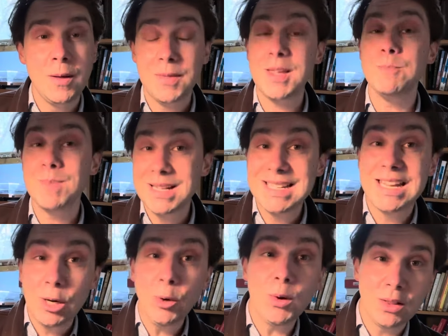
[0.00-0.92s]
the
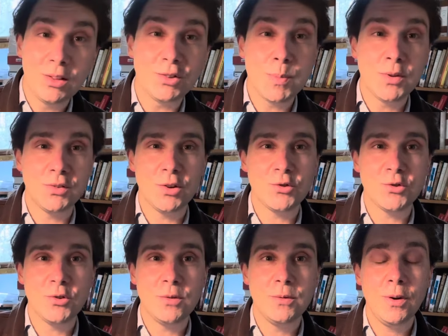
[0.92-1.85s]
materialist
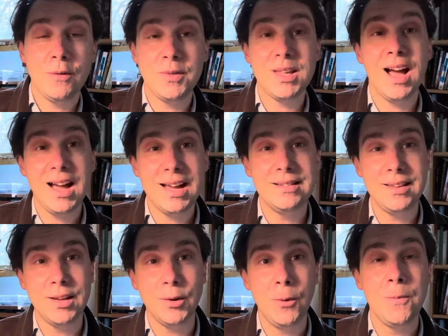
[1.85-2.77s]
position of the
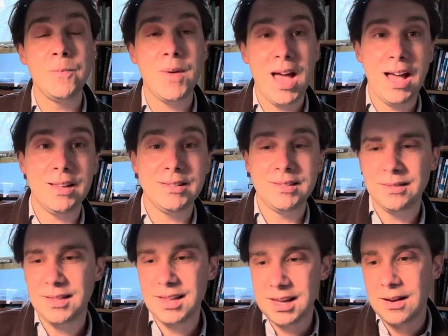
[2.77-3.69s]
ideal as
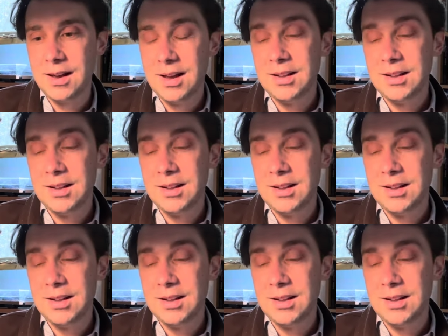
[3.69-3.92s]
the